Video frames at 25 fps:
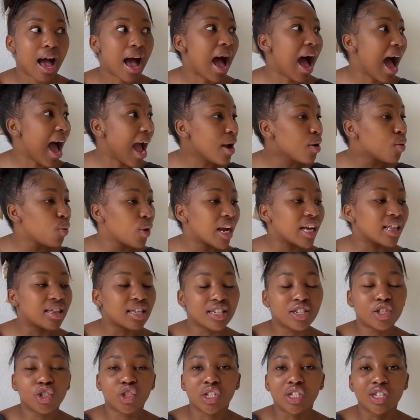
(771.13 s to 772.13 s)
I wear
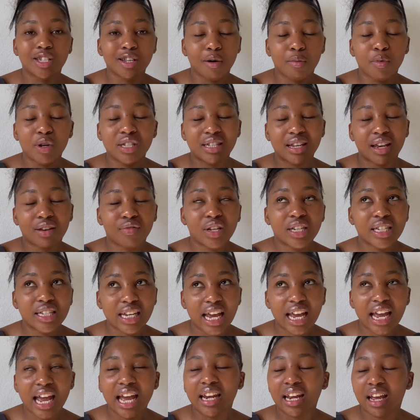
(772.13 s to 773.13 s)
these jeans almost every
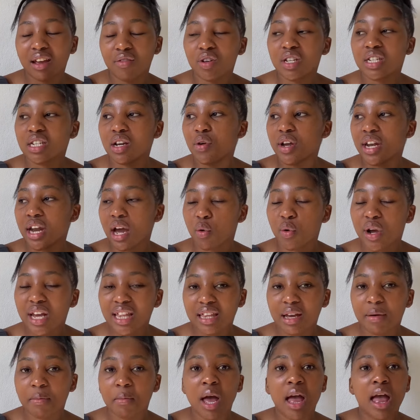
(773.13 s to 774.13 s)
day and every day when I wear
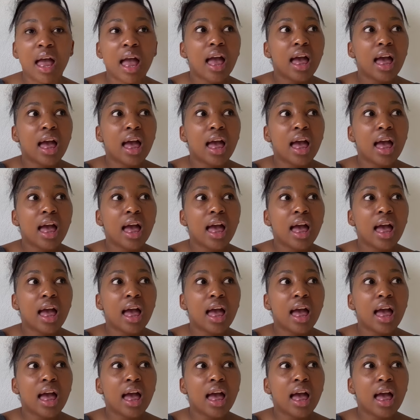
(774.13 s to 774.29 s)
them,